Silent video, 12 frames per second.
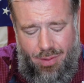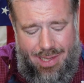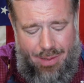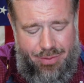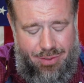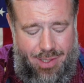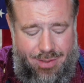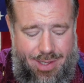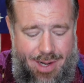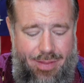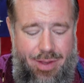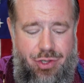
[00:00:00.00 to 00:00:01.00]
I would say that's
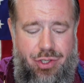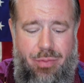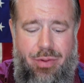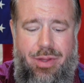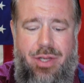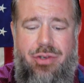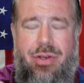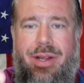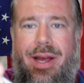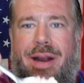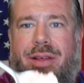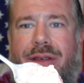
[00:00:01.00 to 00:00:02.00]
kind of the issue with this. You can
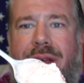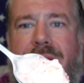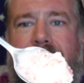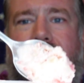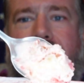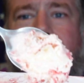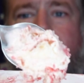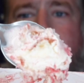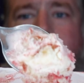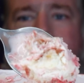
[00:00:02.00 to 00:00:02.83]
kind of see it a little bit